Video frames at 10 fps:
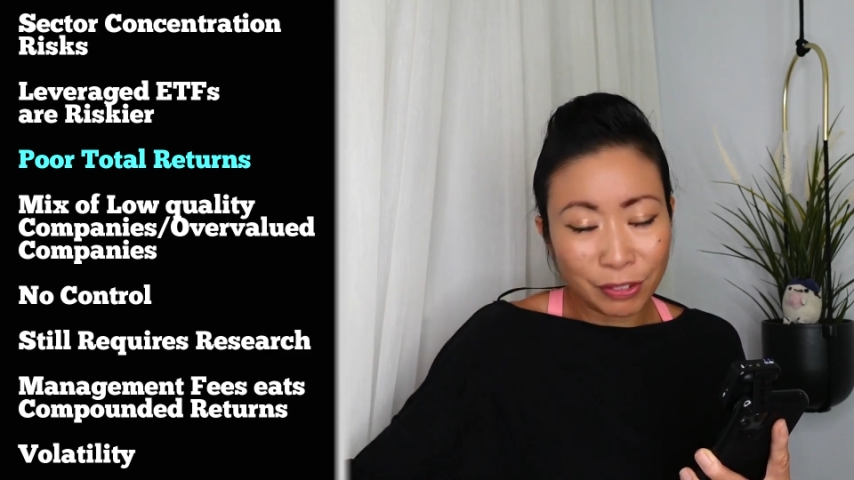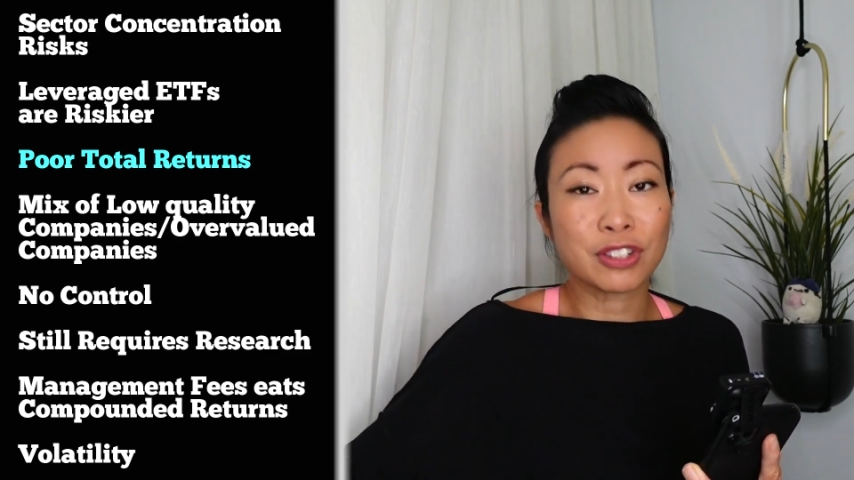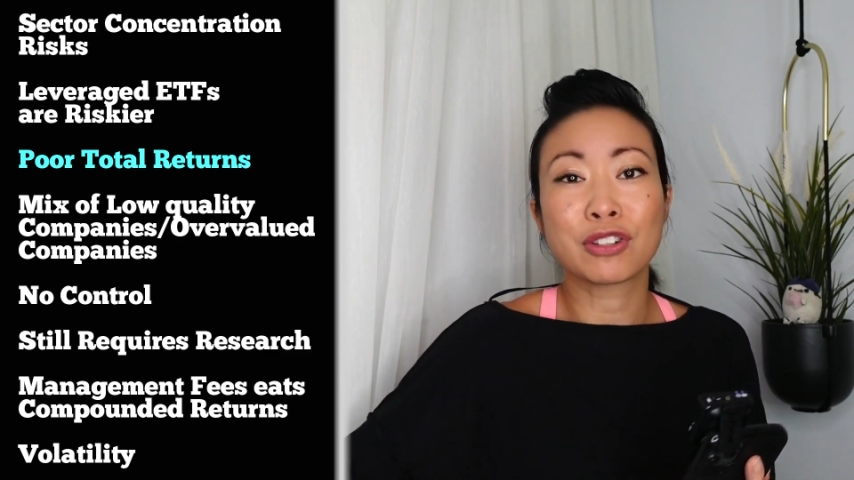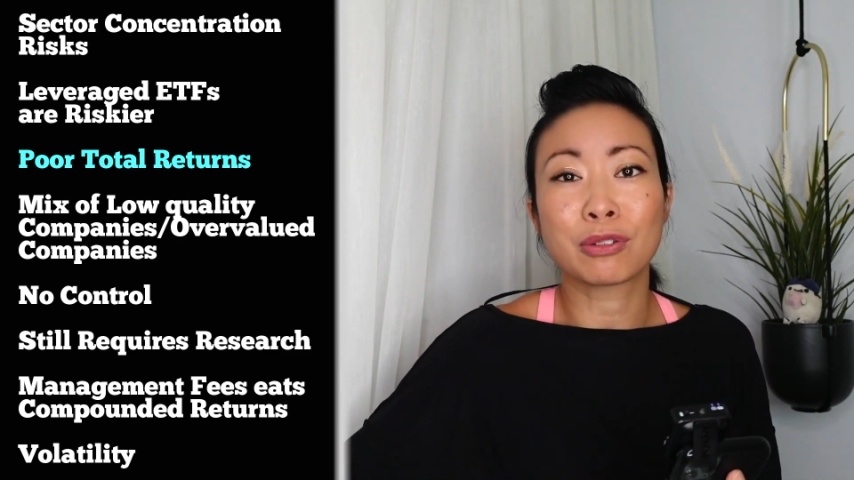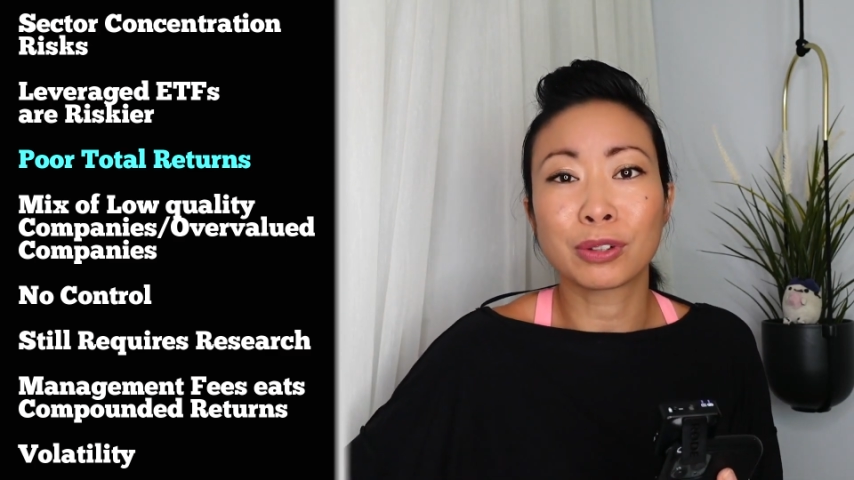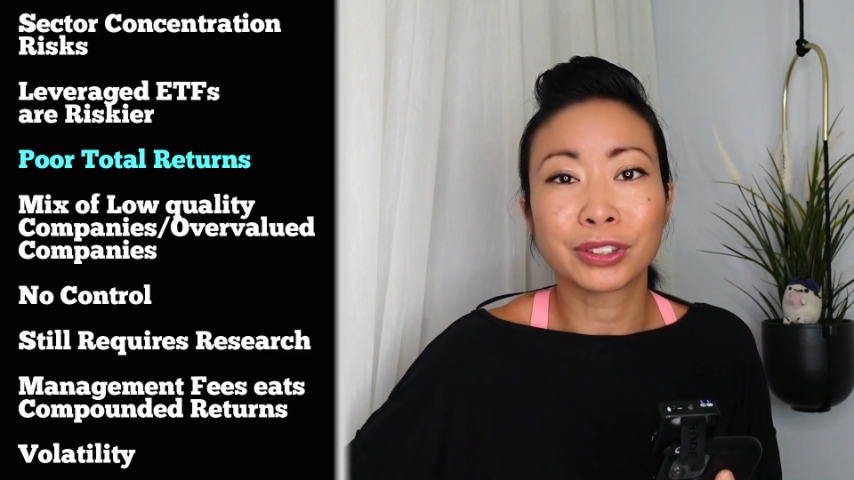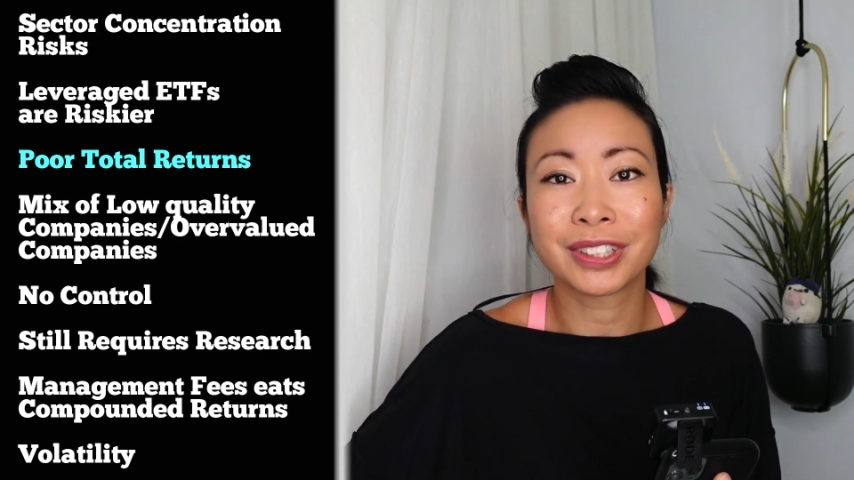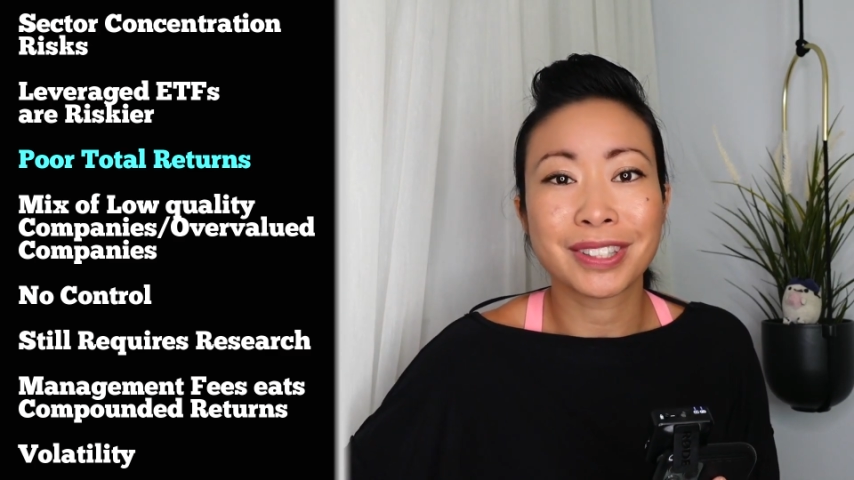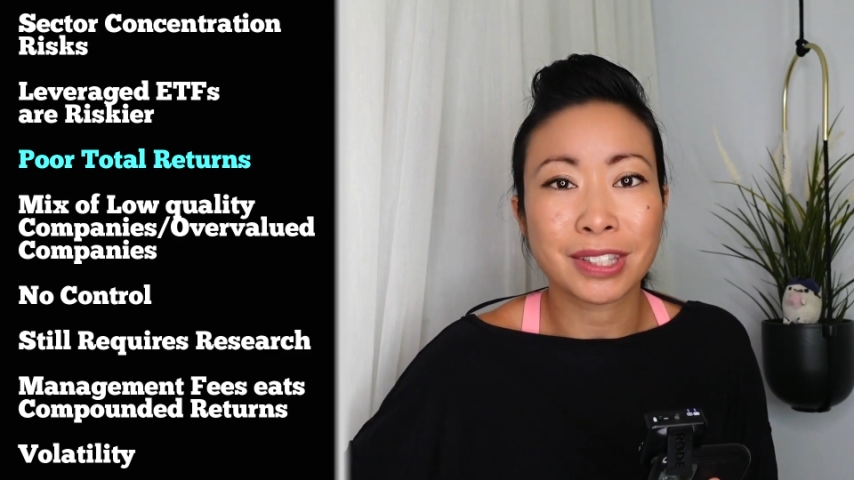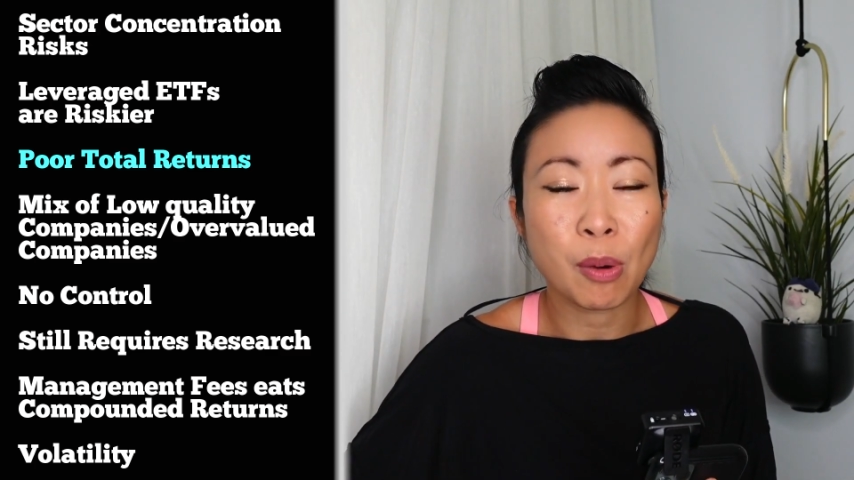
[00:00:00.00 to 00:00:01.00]
control
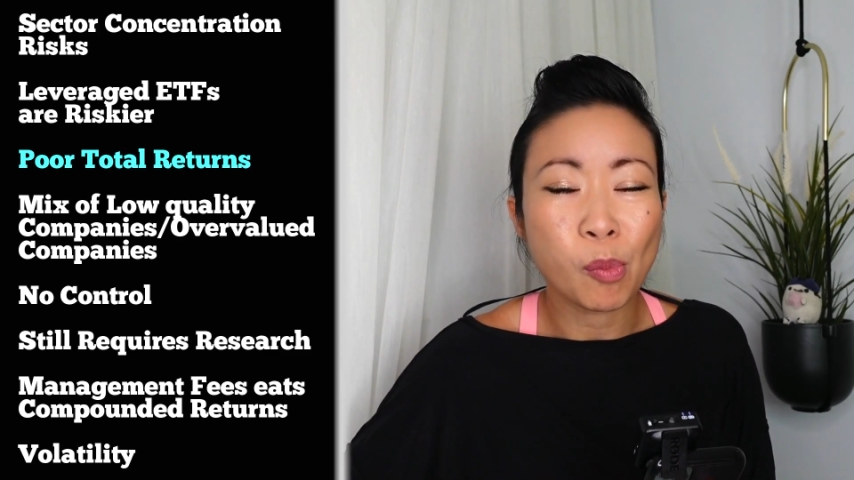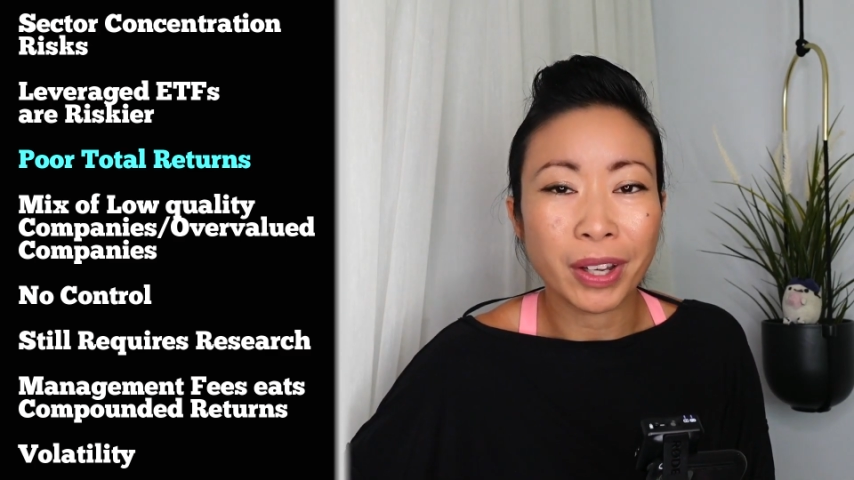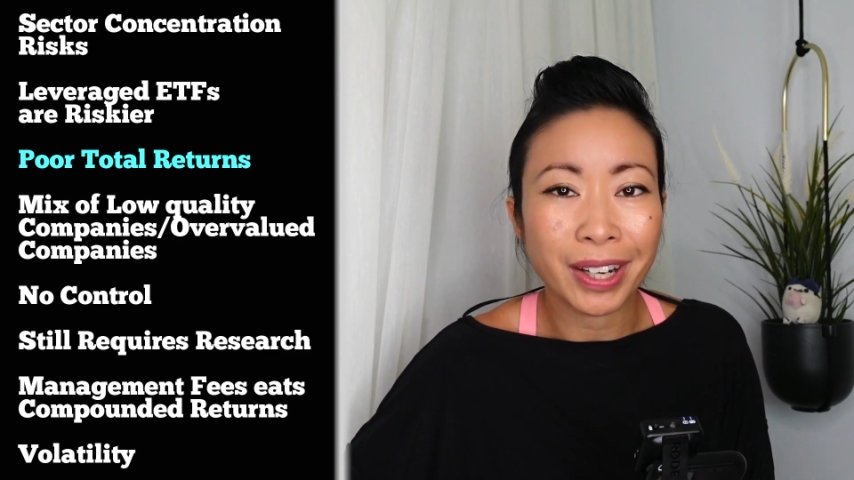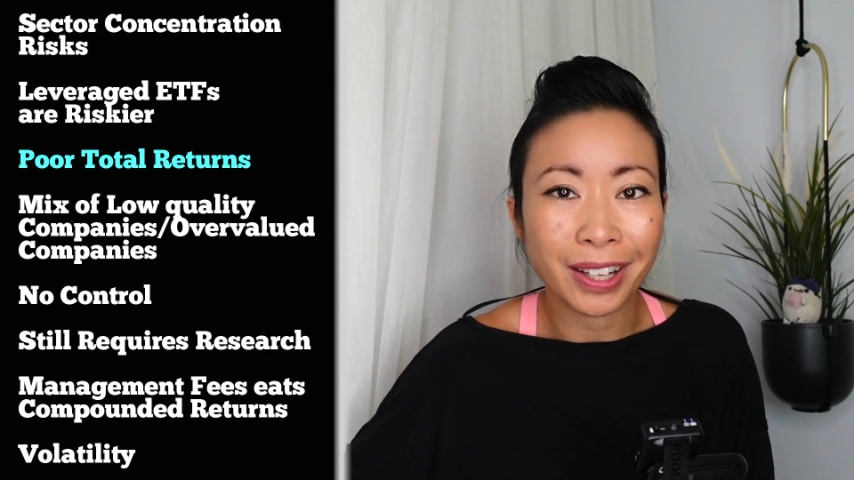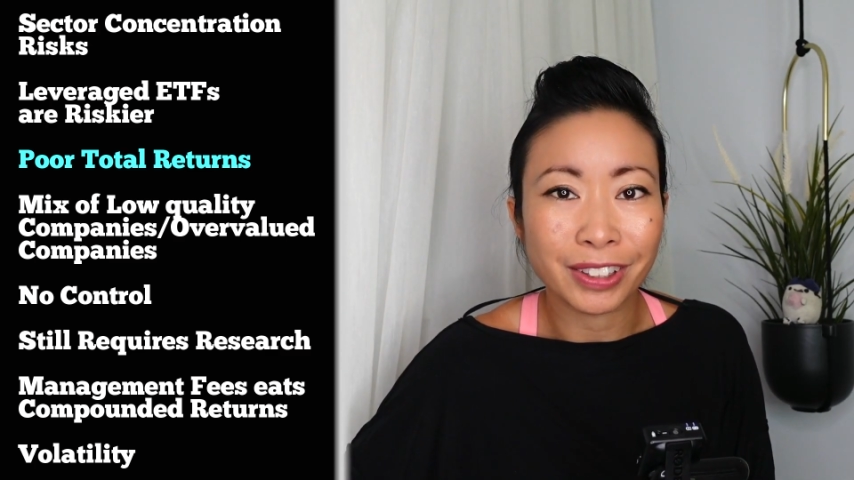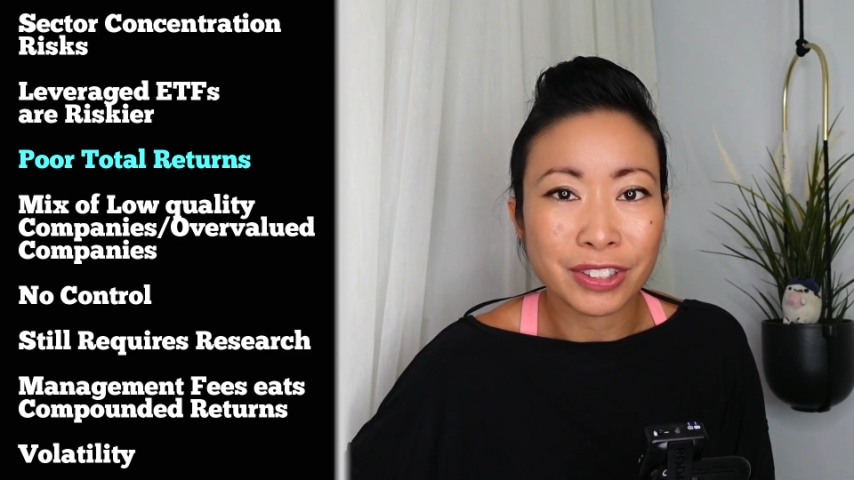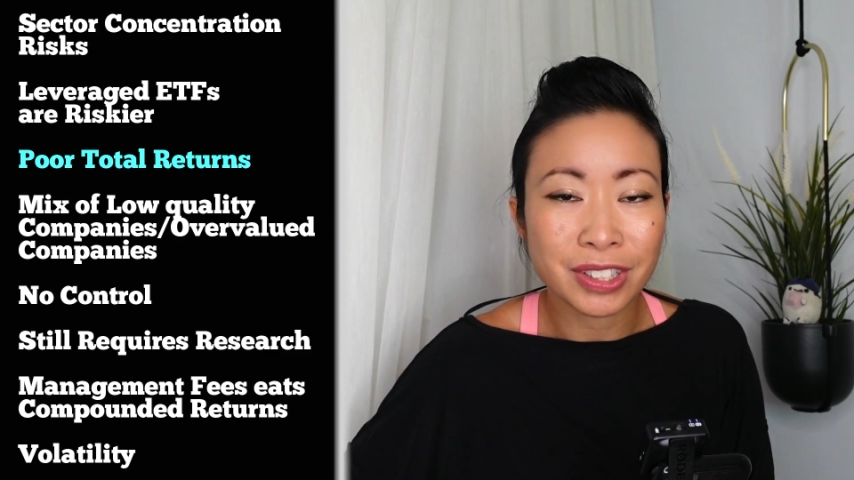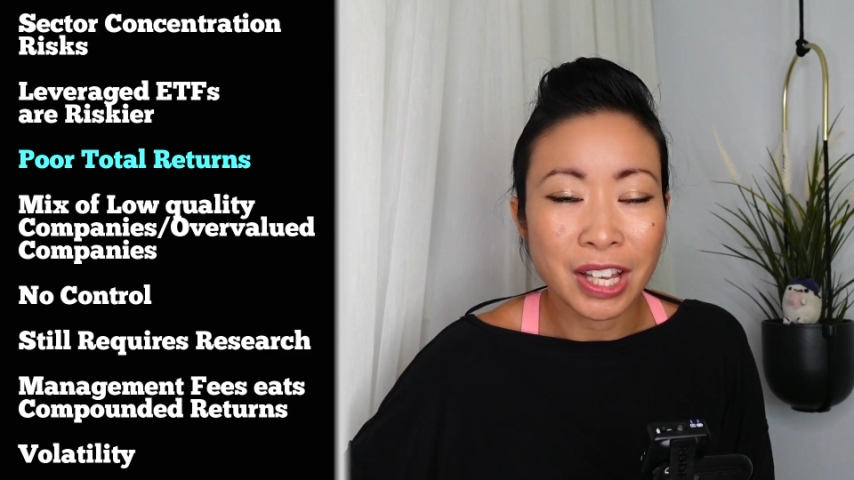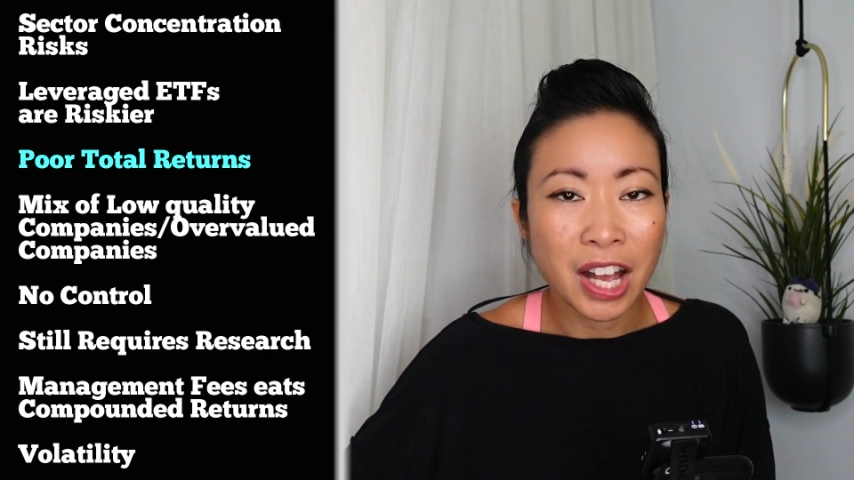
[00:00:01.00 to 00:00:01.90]
to someone else,